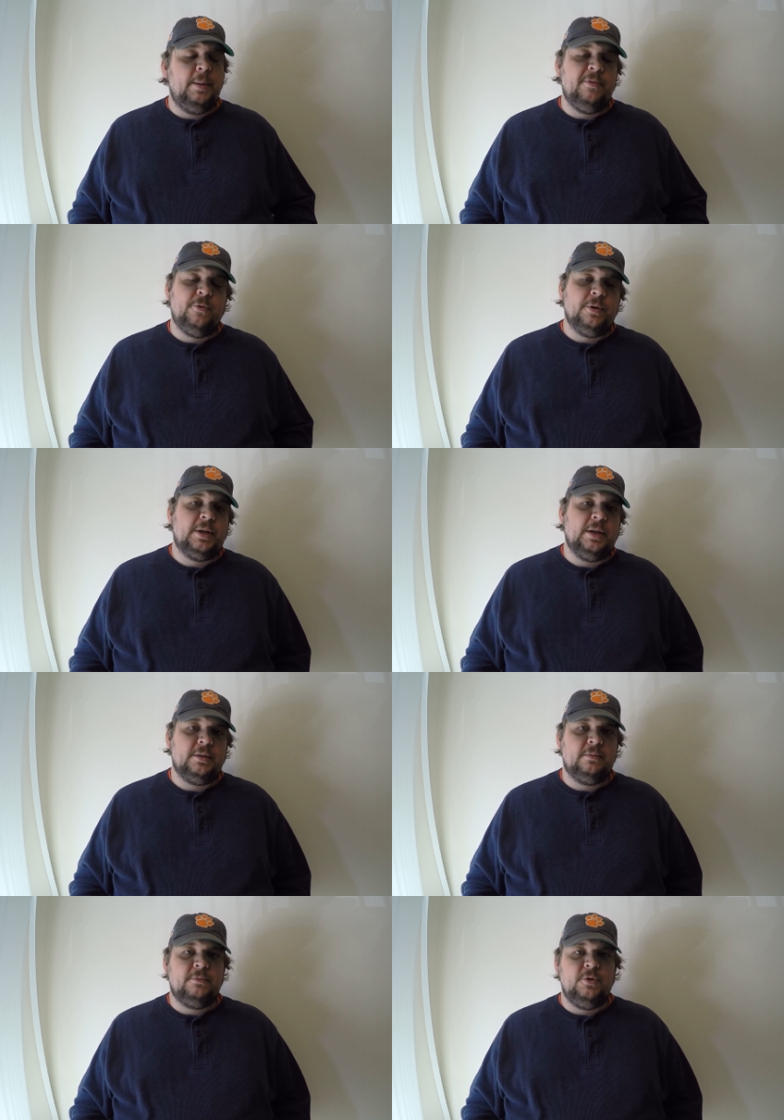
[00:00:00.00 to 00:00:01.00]
before I
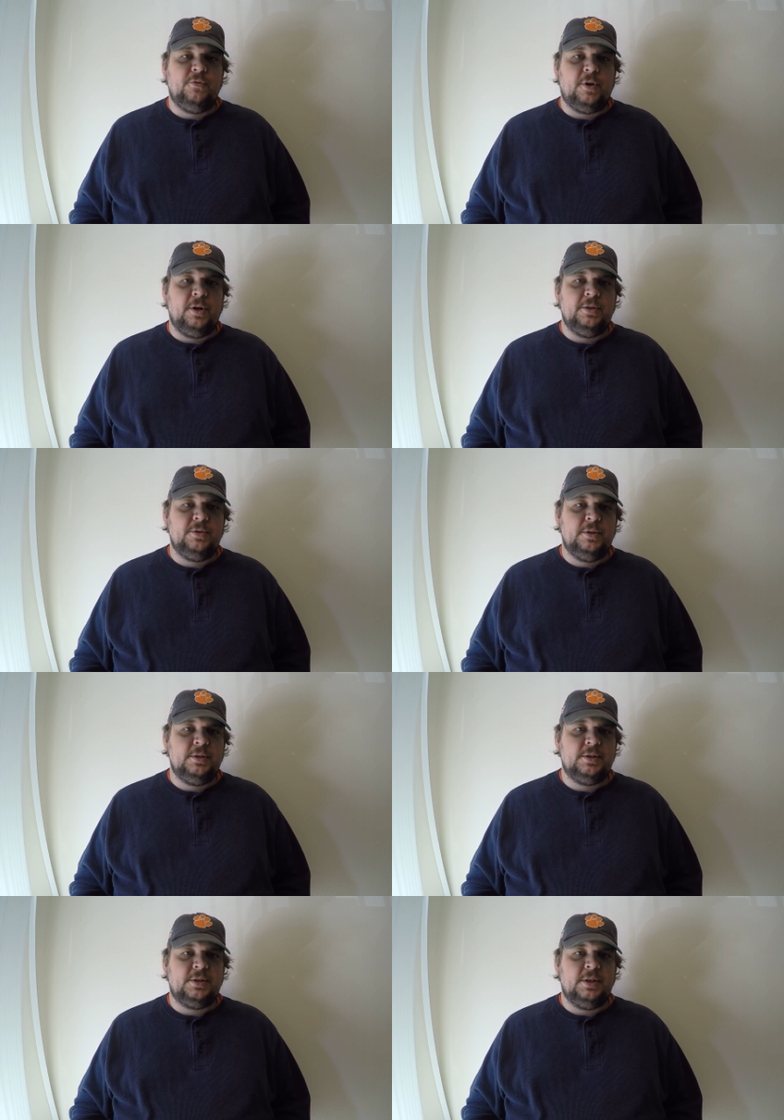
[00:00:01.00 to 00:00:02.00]
get too far into it,
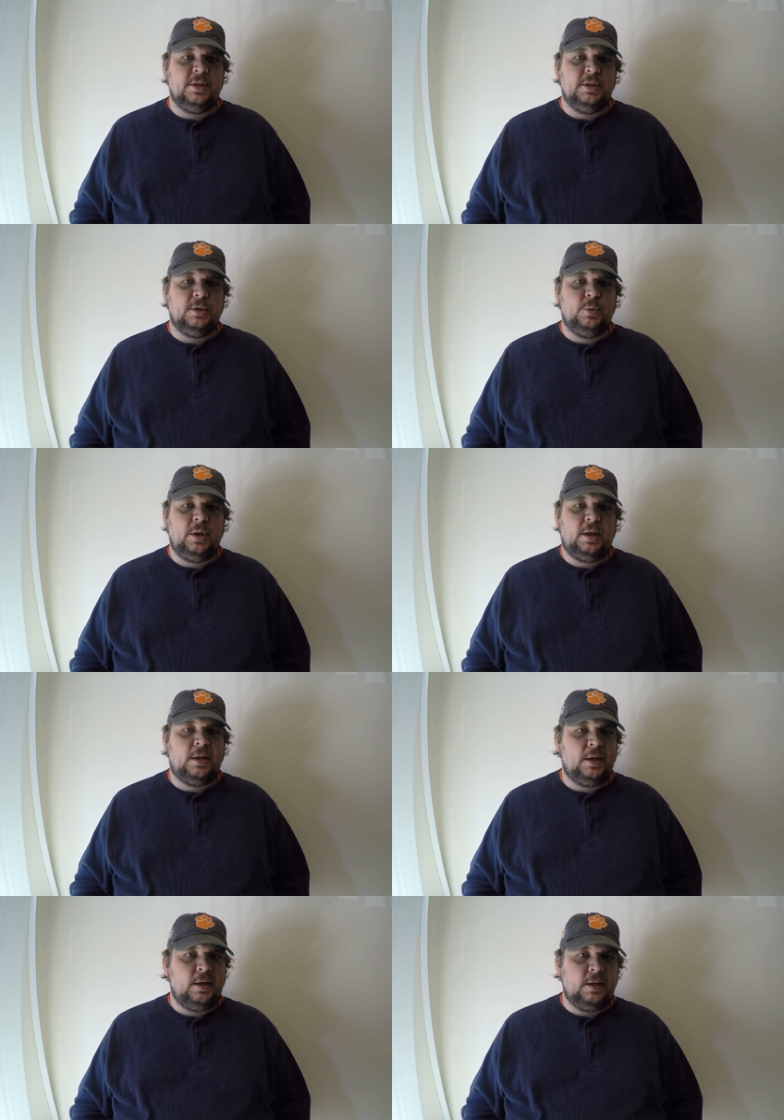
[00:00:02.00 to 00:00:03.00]
just a quick
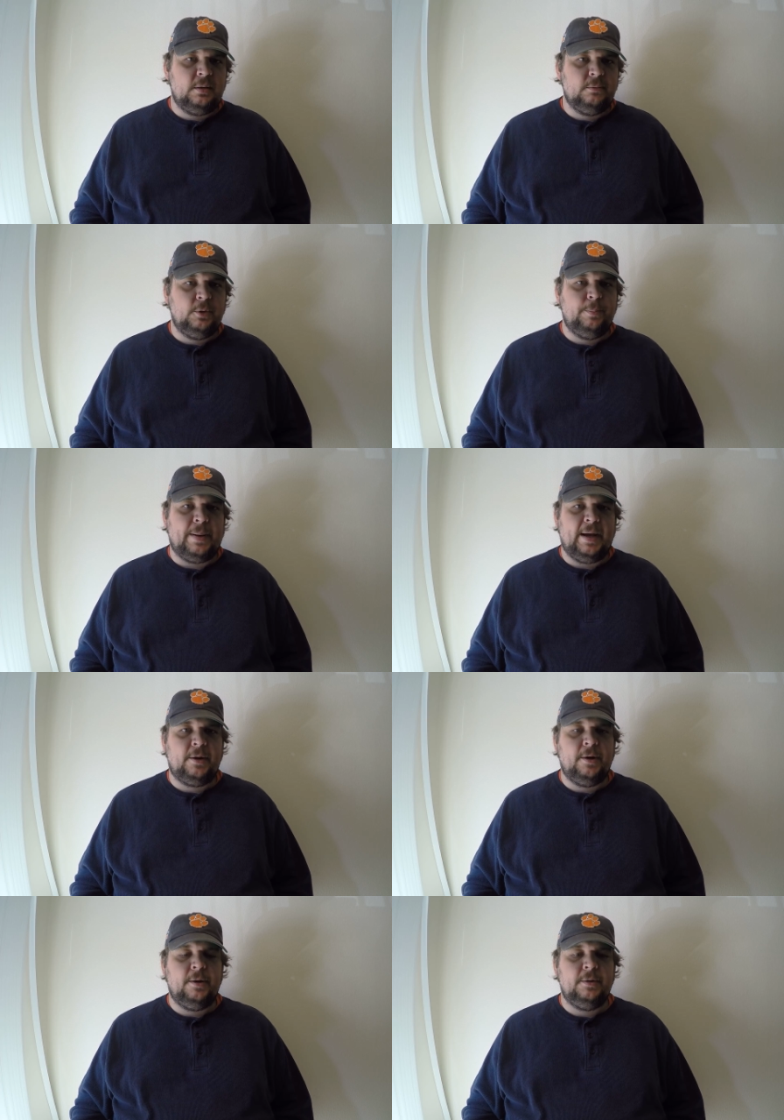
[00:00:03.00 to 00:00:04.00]
little
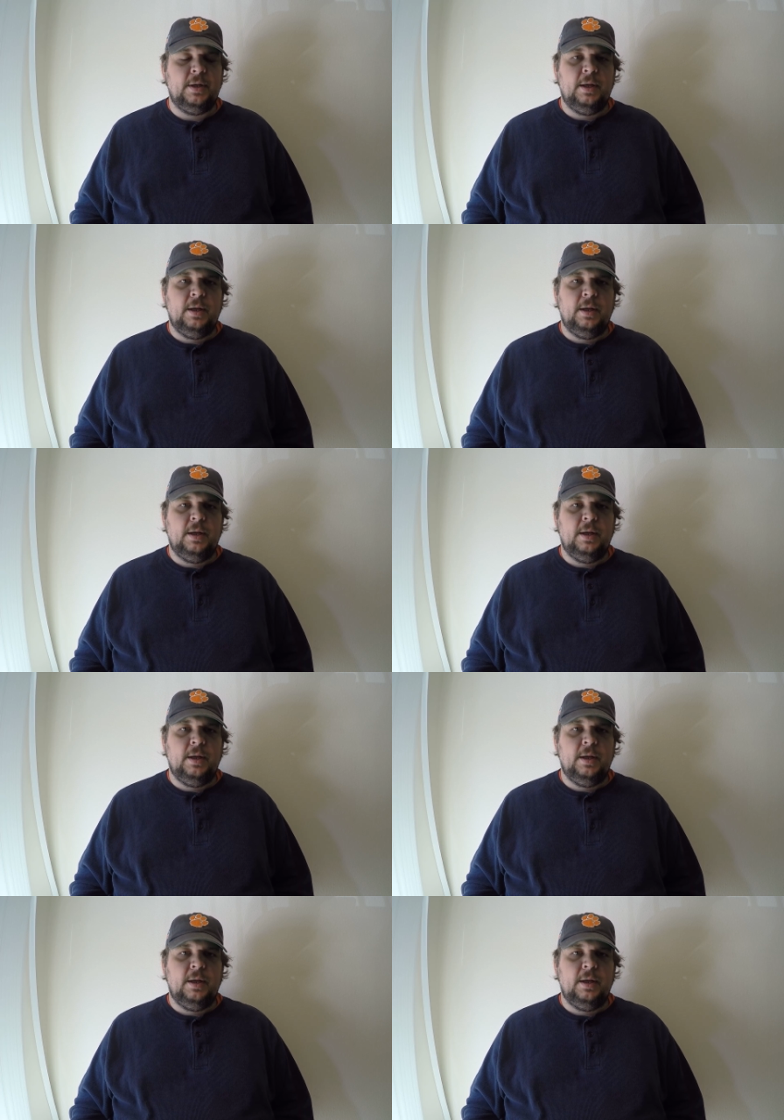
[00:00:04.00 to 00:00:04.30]
background.